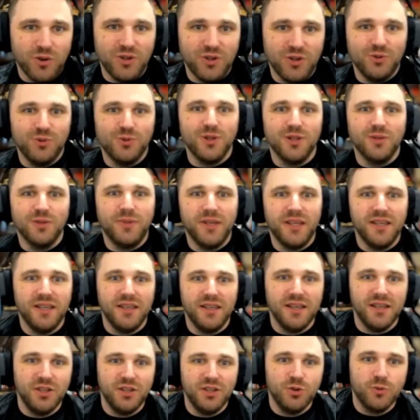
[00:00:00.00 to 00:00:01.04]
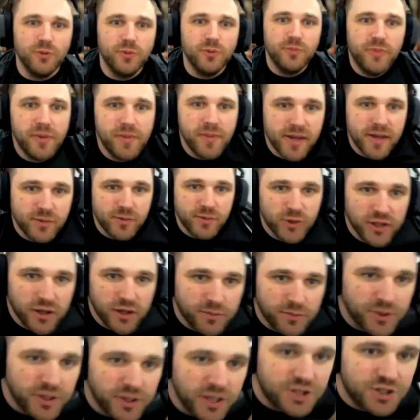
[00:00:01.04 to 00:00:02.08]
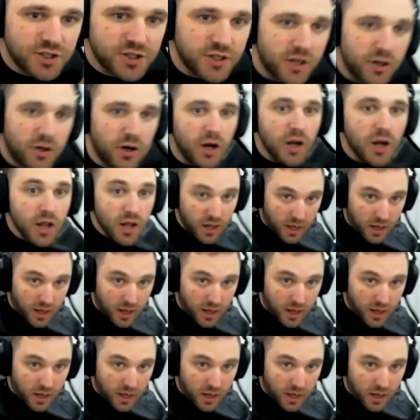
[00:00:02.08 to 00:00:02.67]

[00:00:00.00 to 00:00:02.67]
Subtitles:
You will be met with a compilation error.